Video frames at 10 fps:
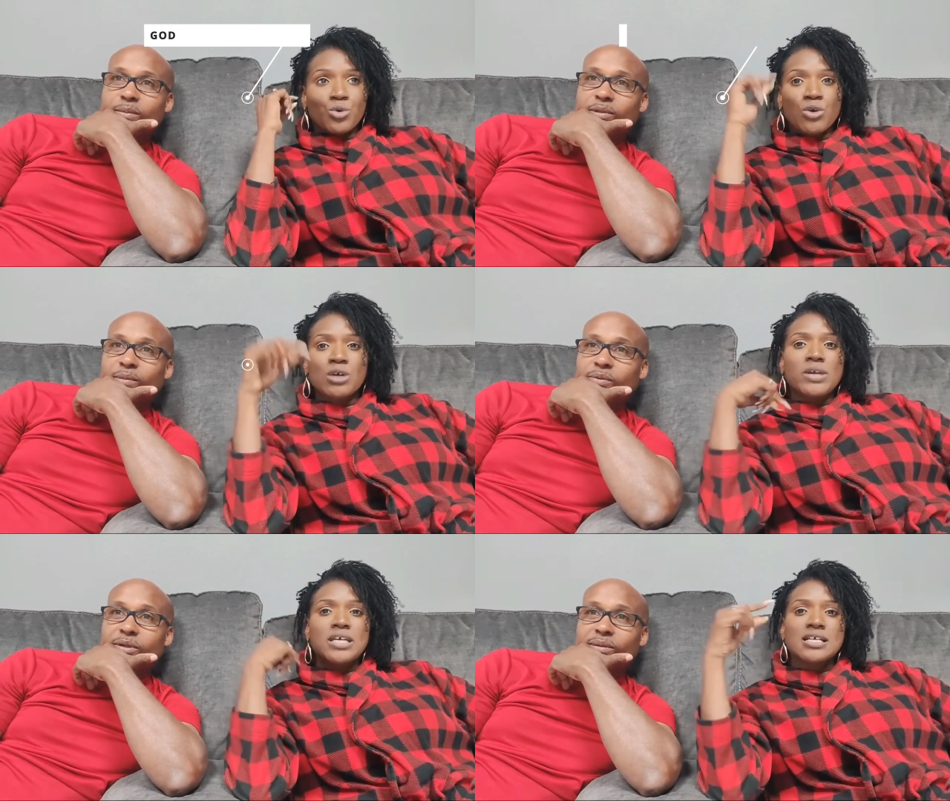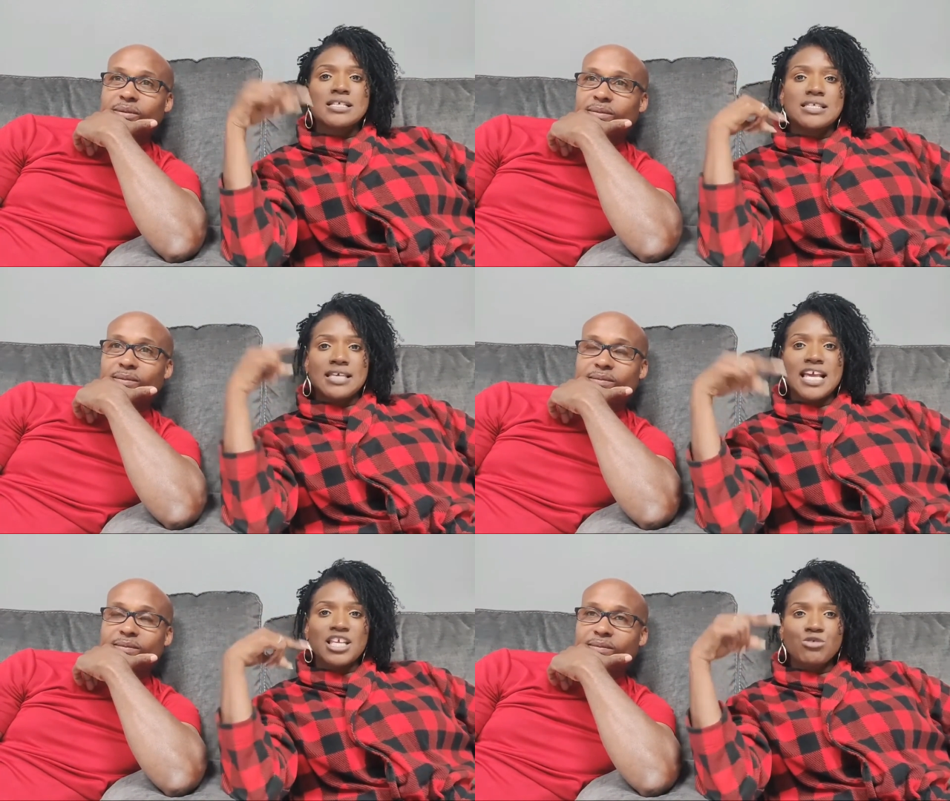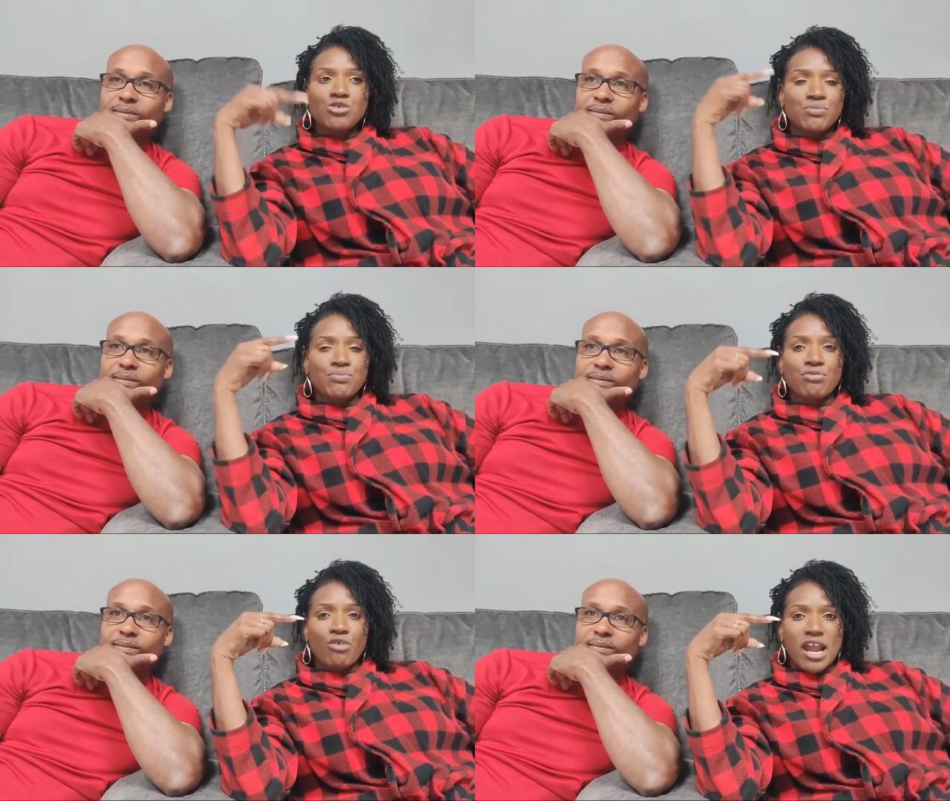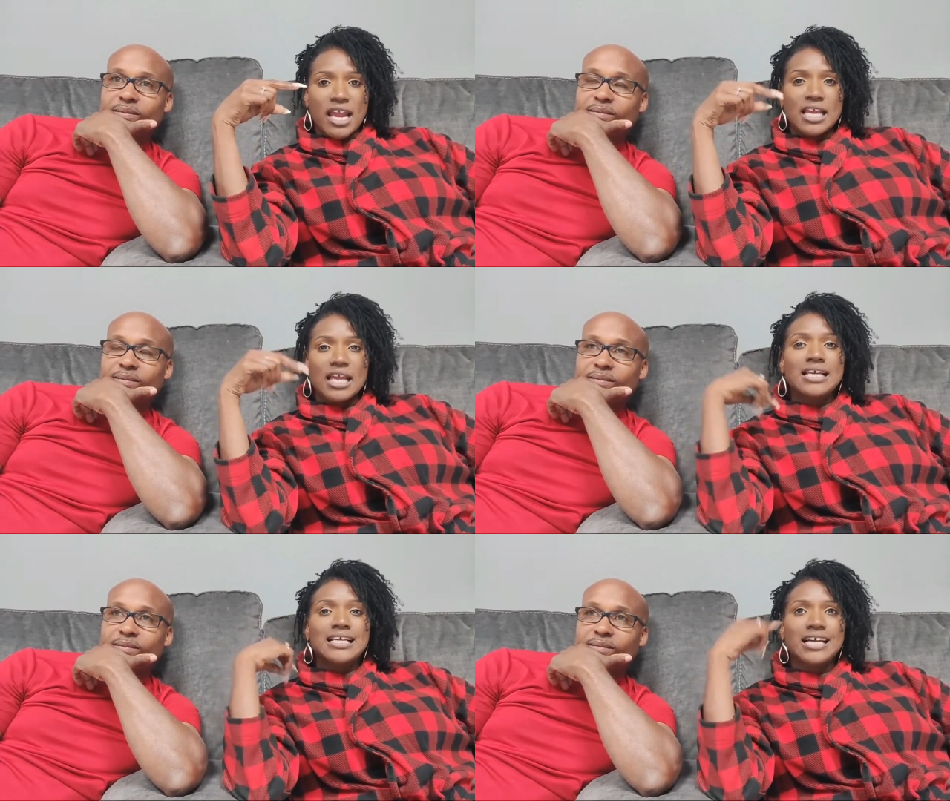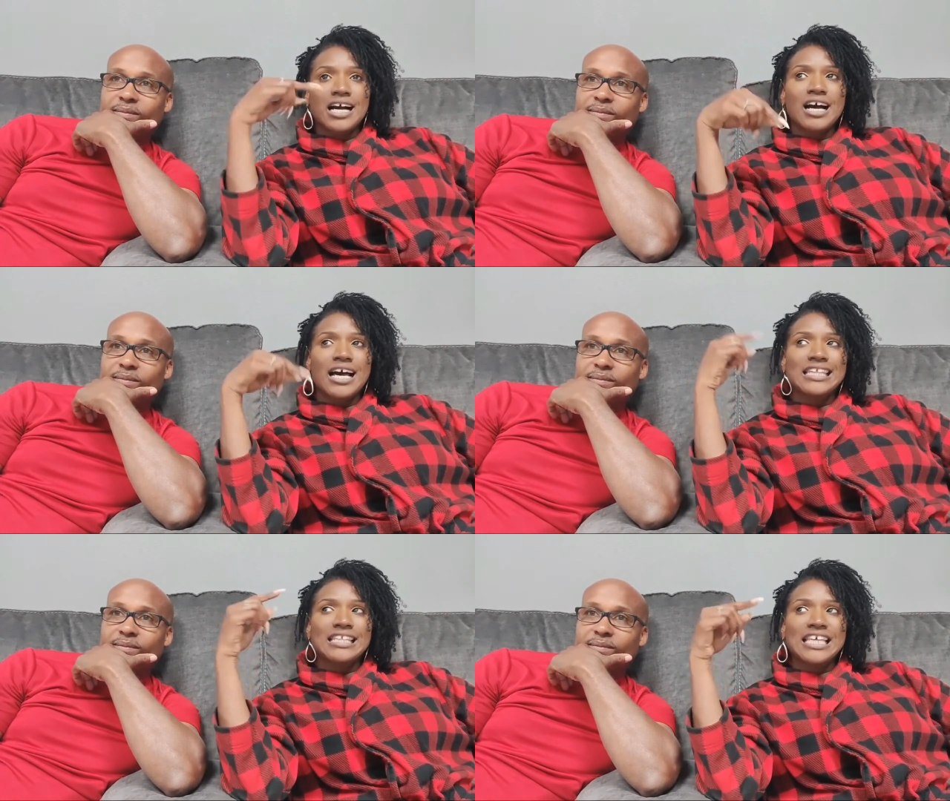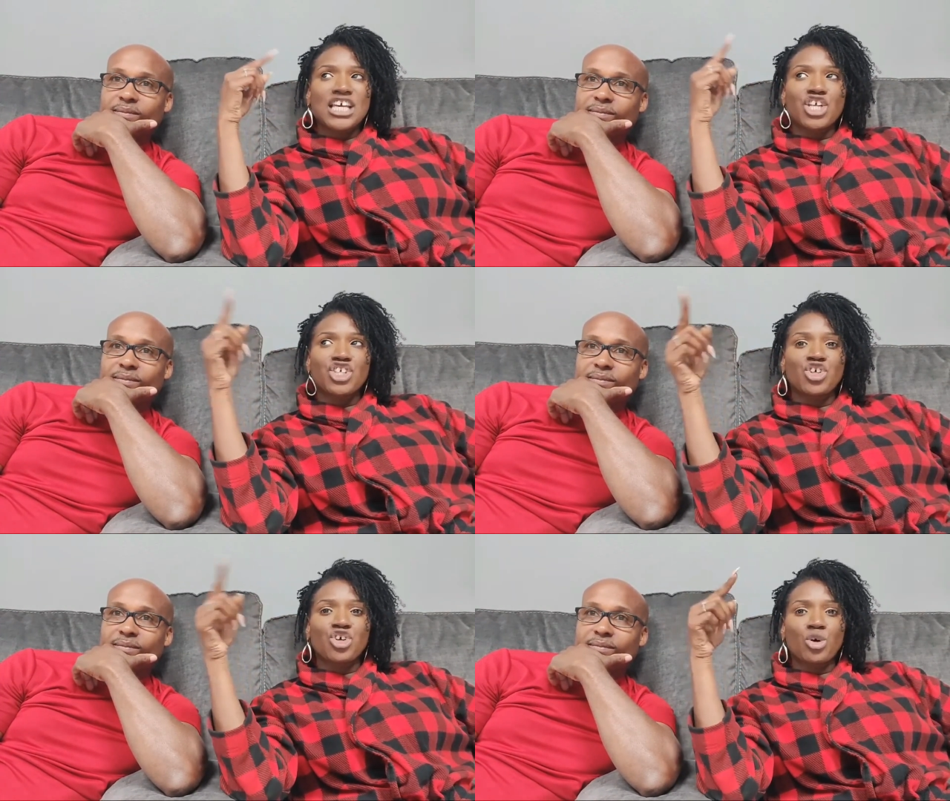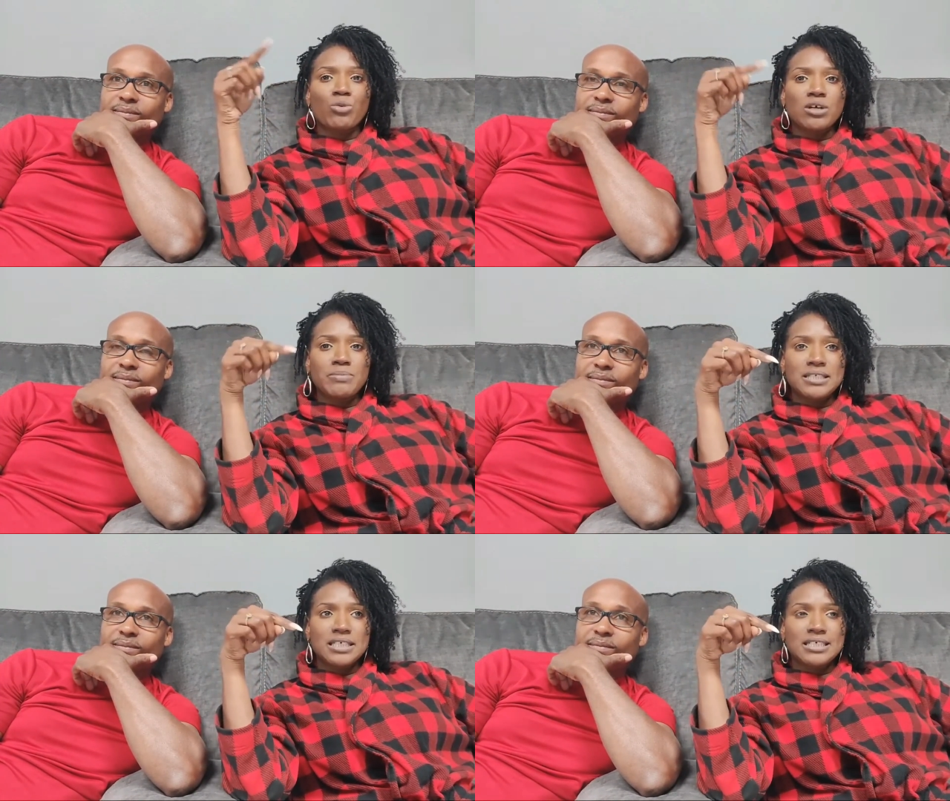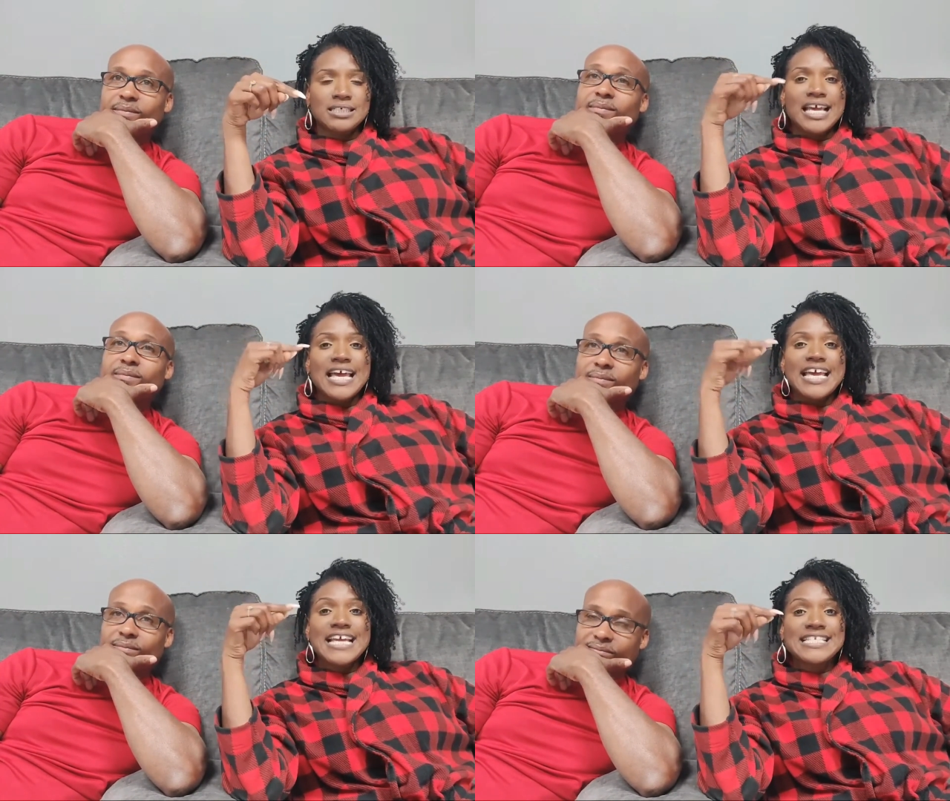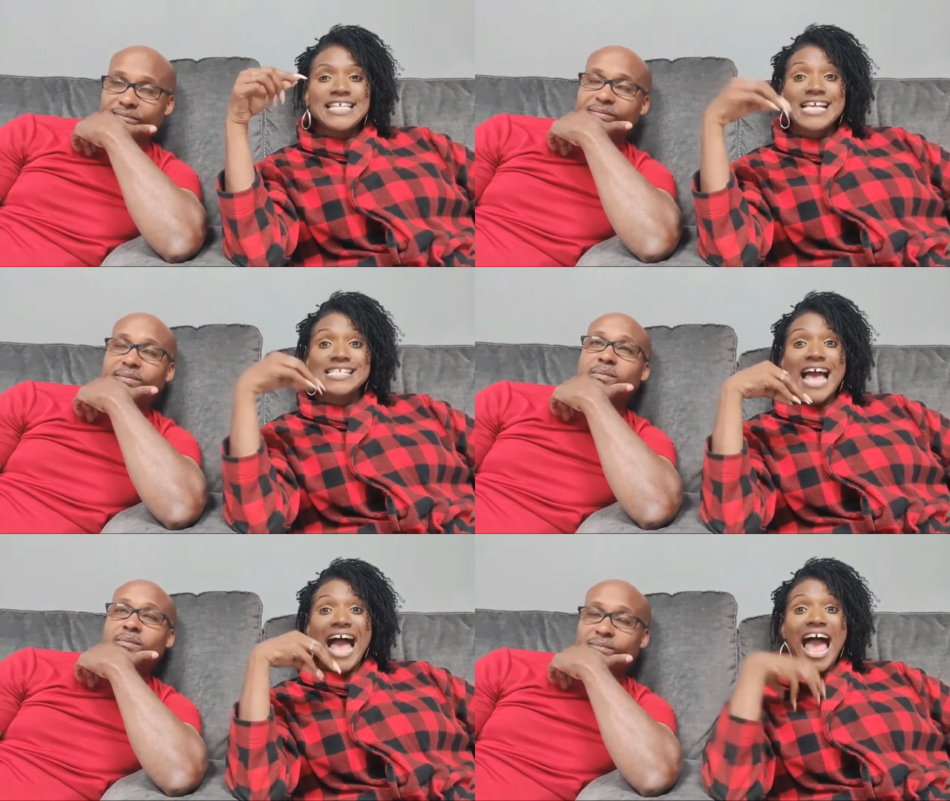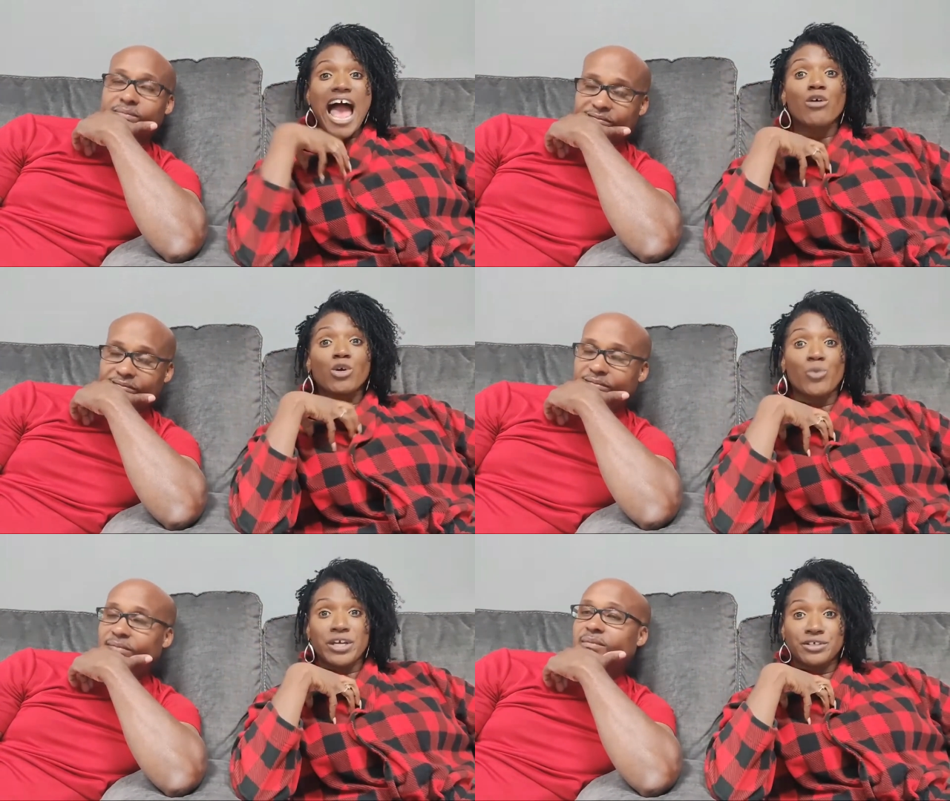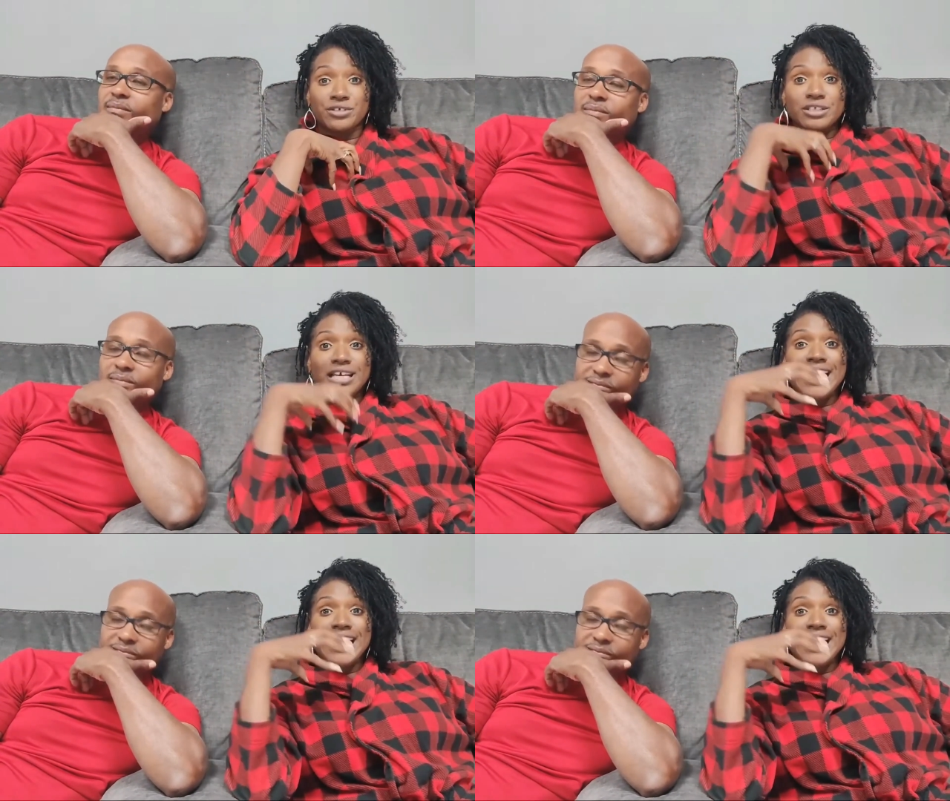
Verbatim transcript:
Speaker 1: When we continue to pray, God, let your will be done, it takes our will